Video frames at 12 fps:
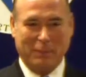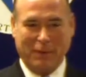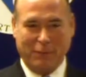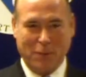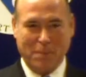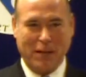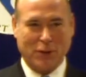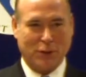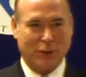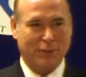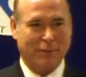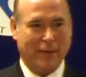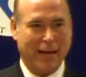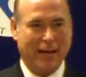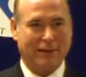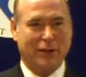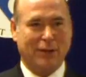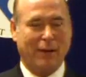if you measure
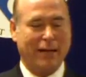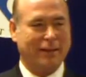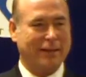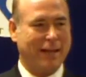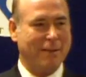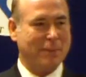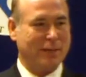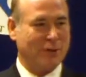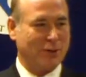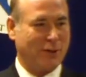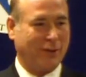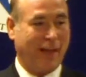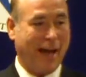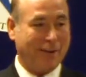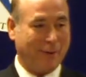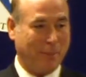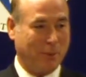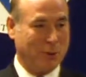that correctly, that means there's a lot
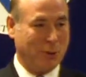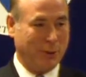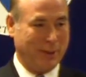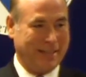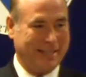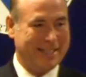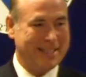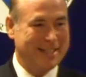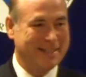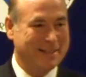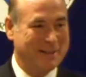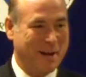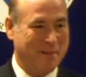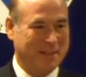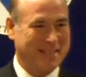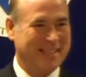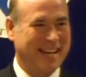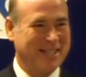of opportunity in this
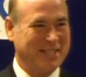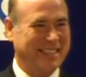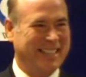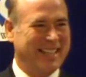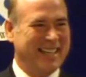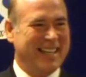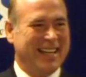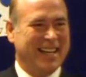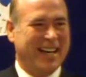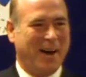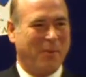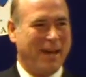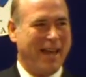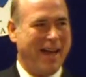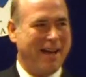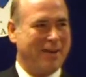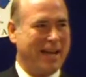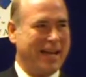coming session. We
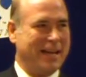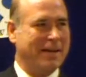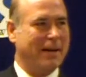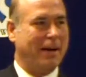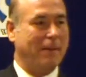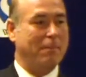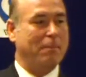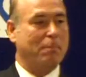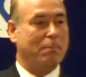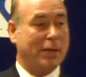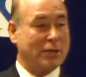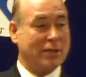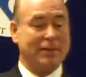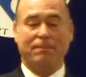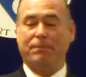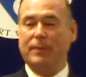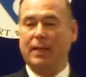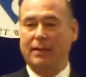have a
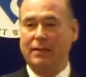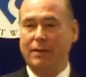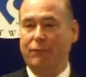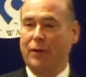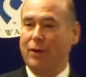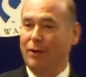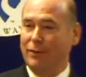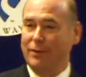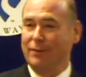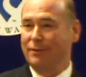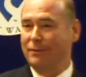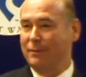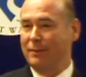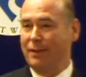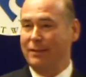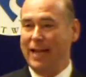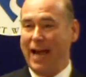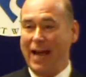difficult
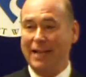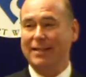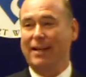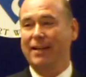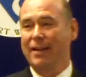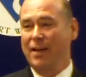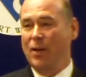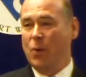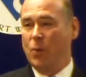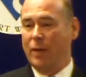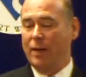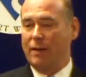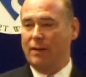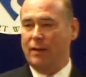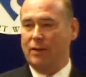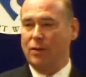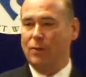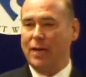task with a
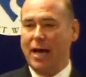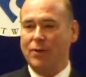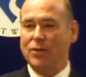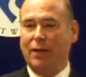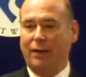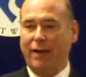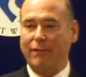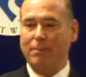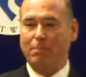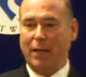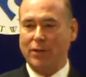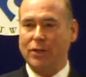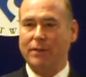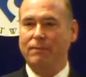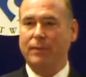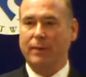2011 budget